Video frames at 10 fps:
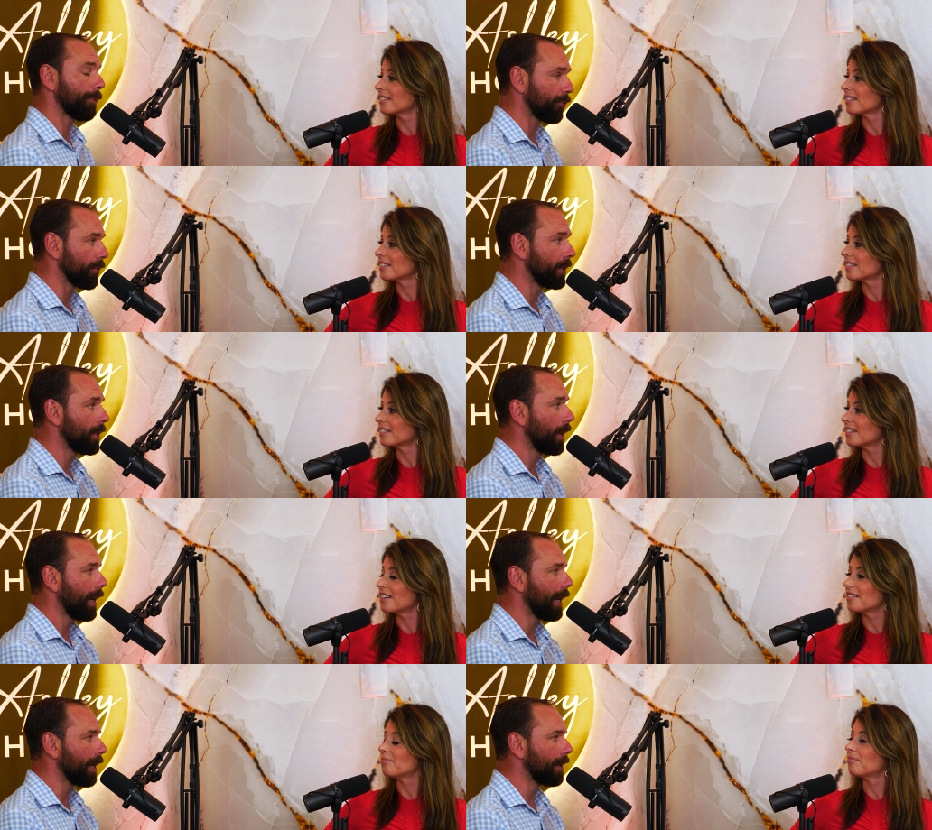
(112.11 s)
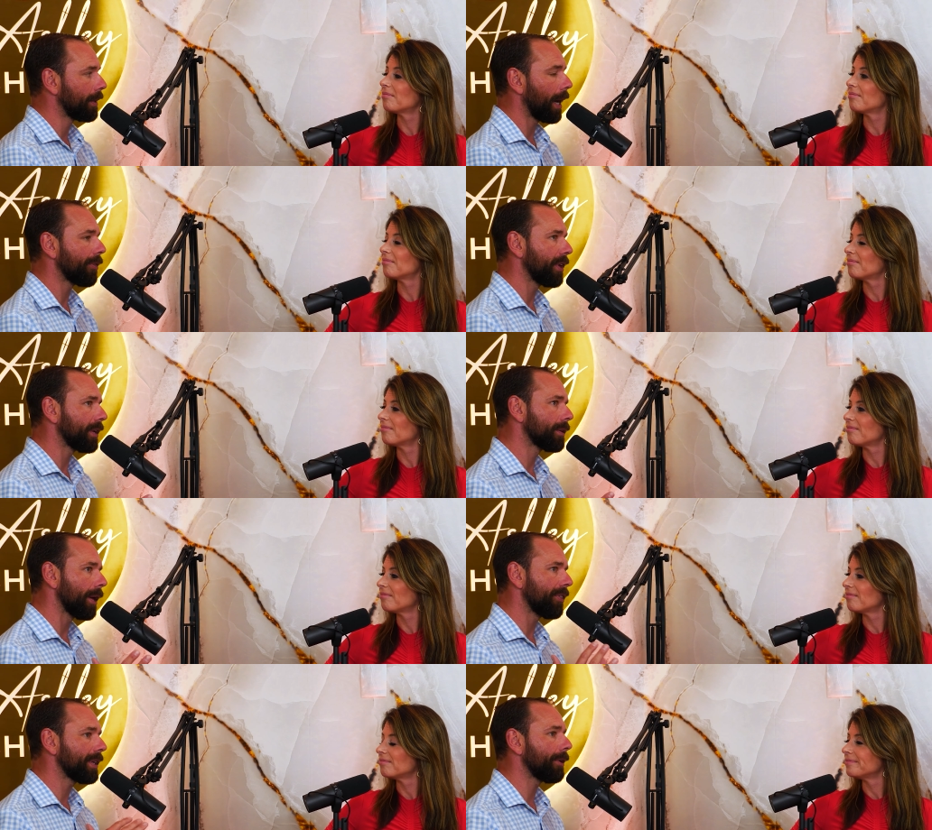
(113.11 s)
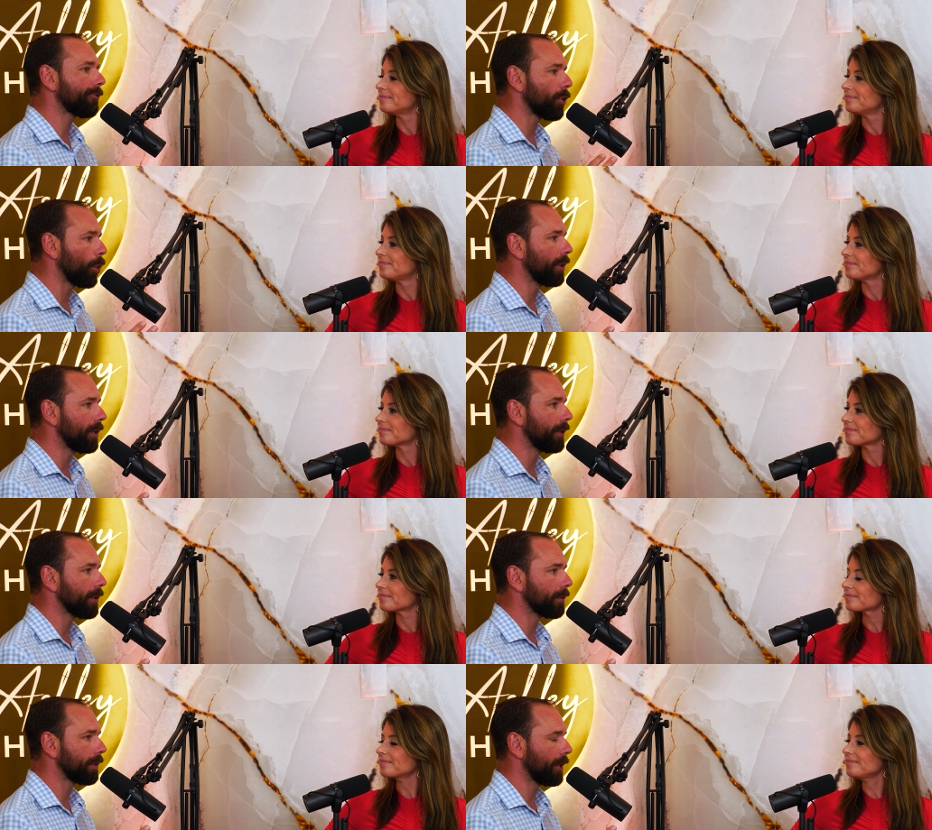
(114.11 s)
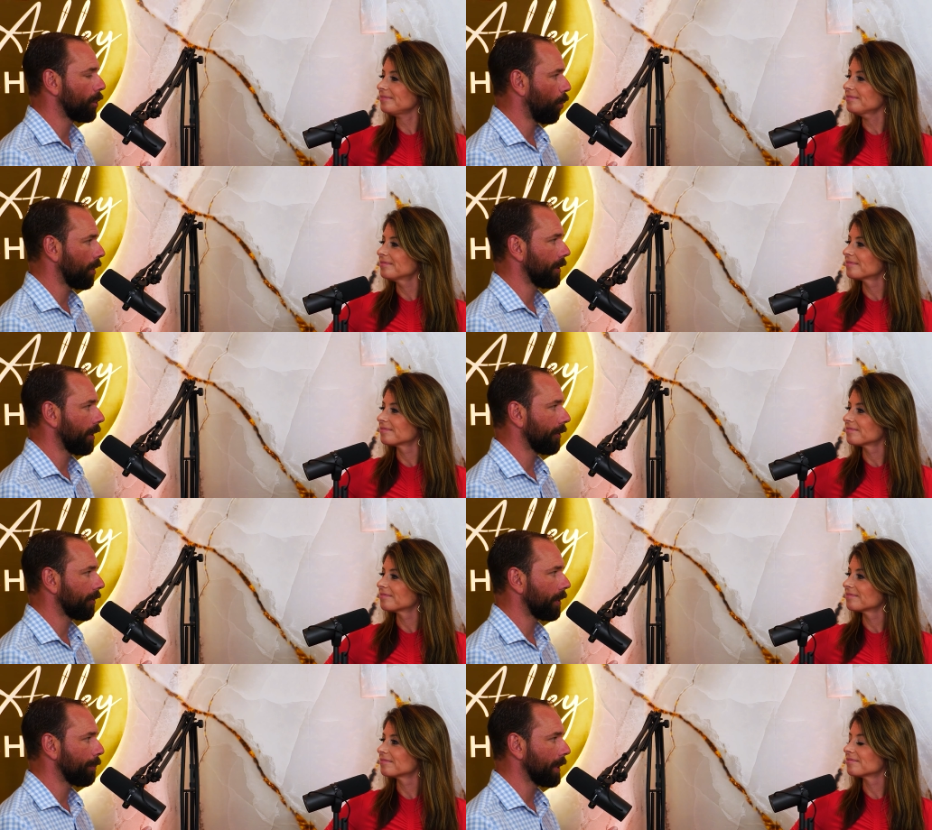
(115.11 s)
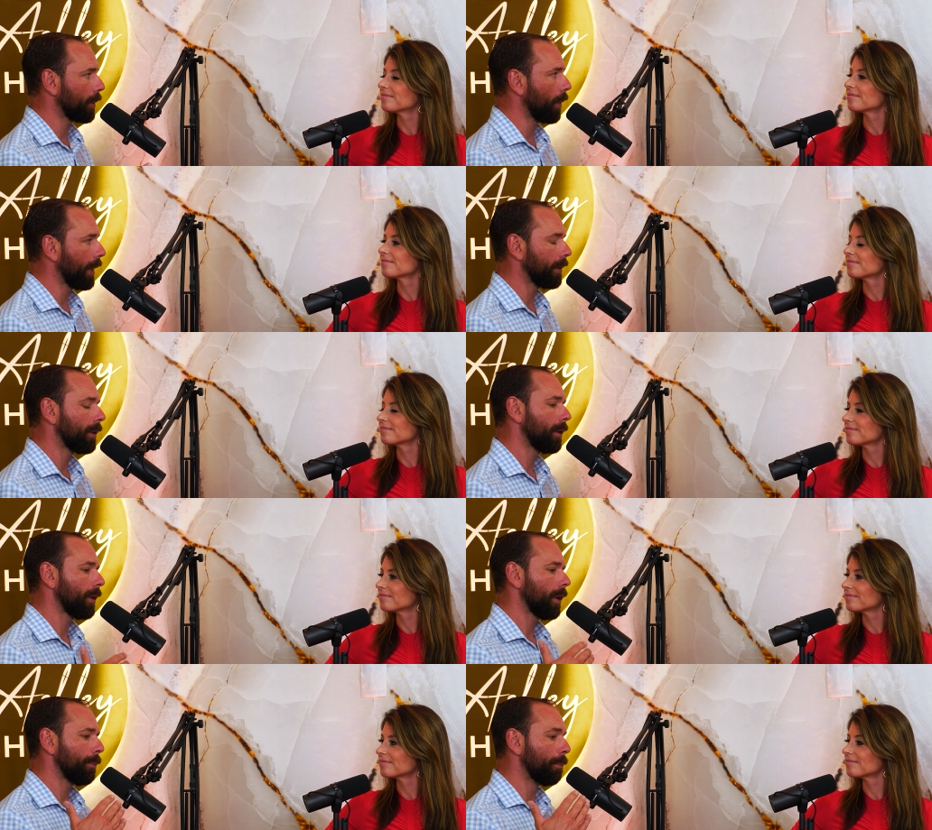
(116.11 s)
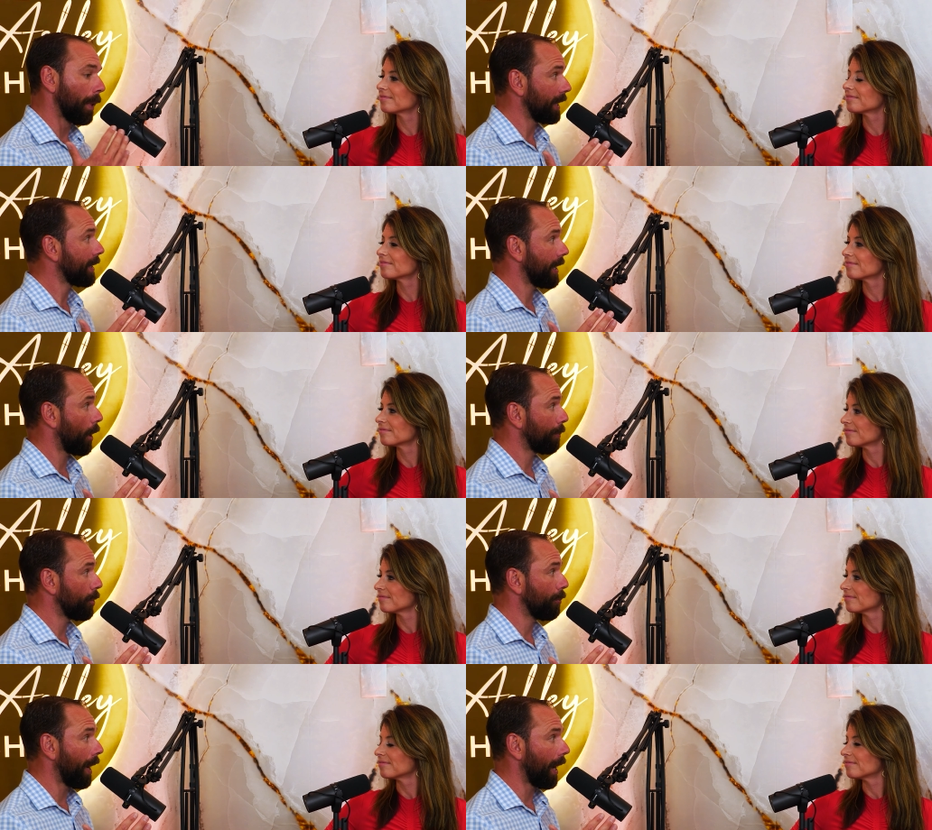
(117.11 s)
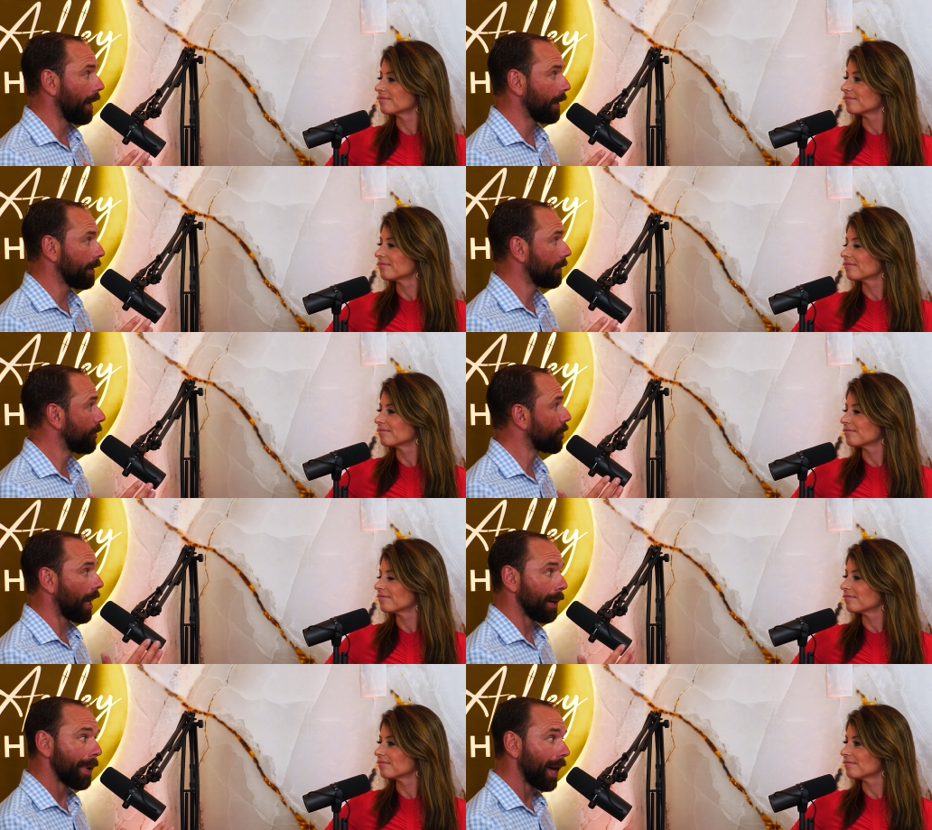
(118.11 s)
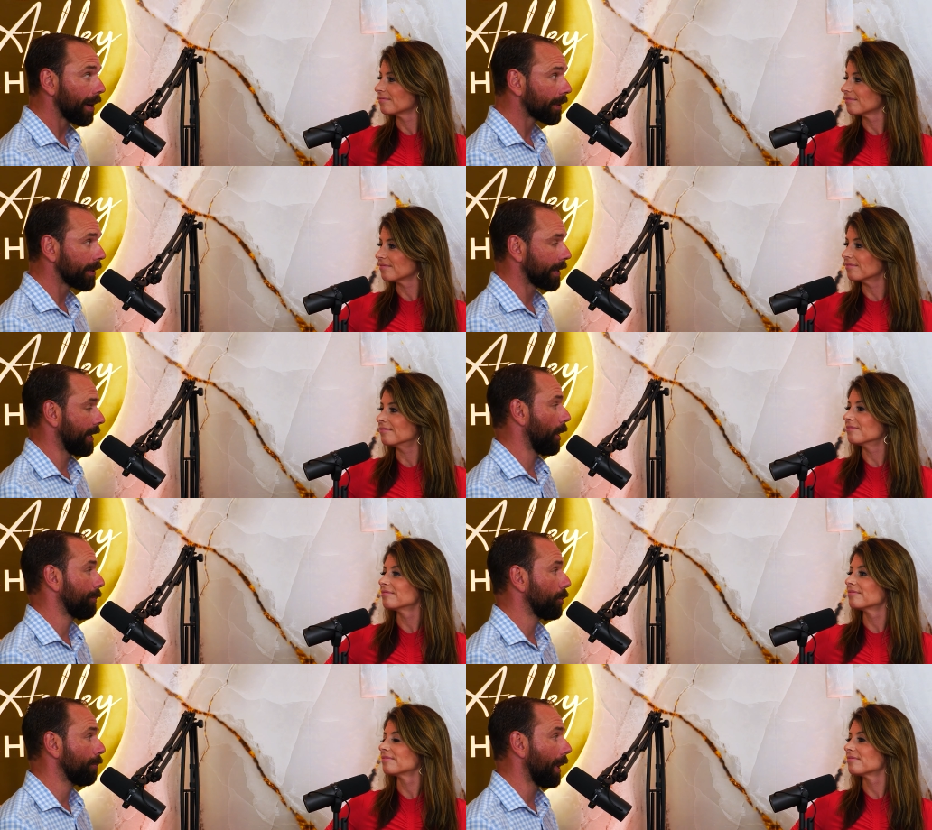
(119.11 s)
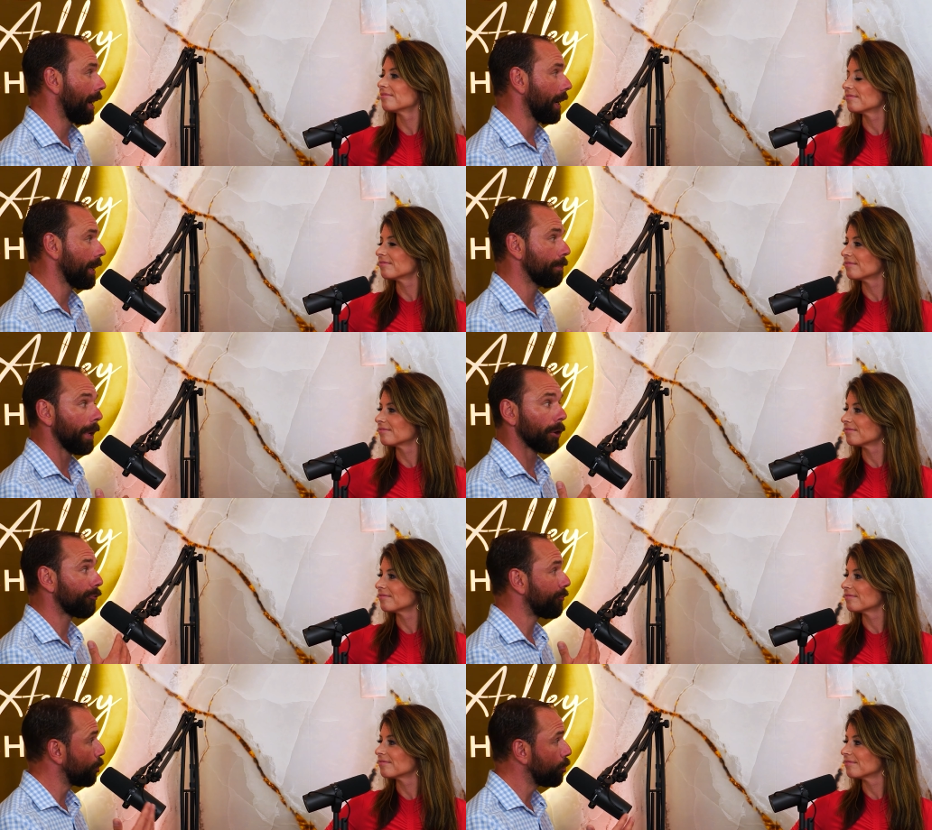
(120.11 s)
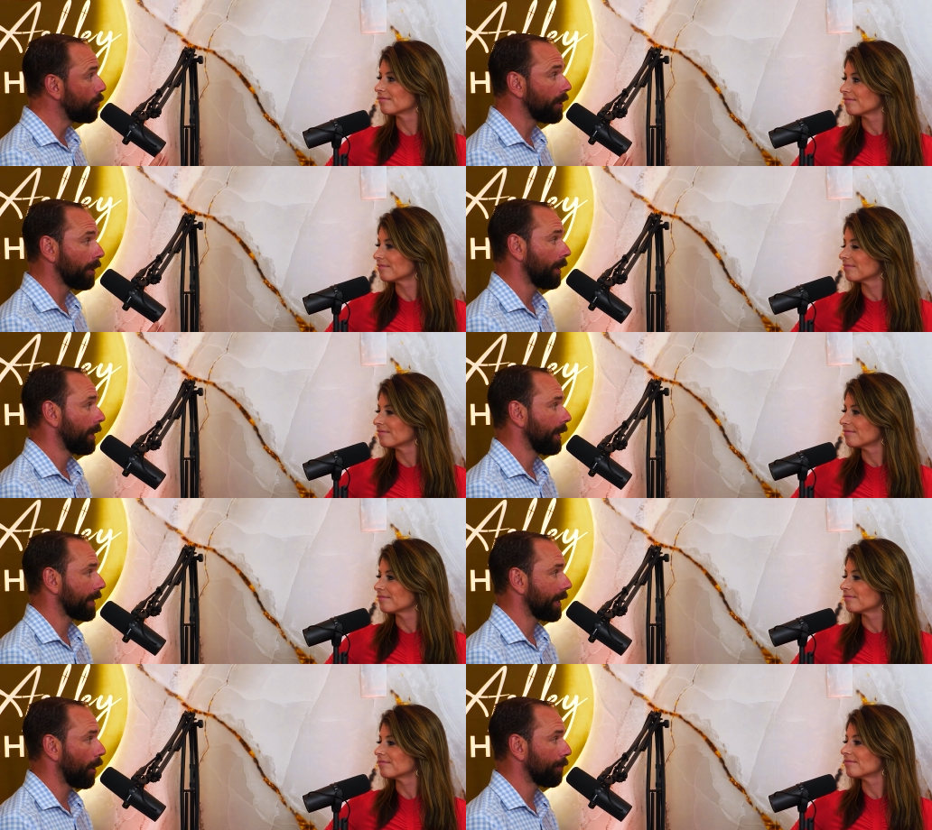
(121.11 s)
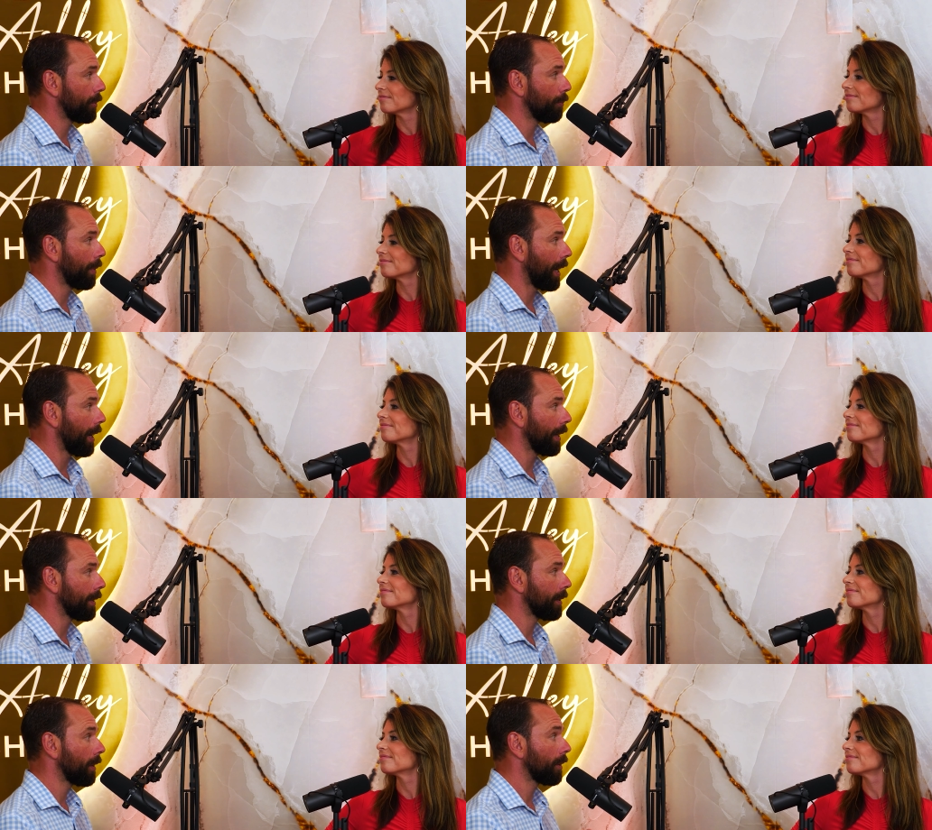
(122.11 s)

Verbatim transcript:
Speaker 1: Absolutely. And I think I think they flow into into one another in a big way. Money can help you buy your time back. Mm-hmm. It can mm-hmm. help you buy better food. It can help you buy,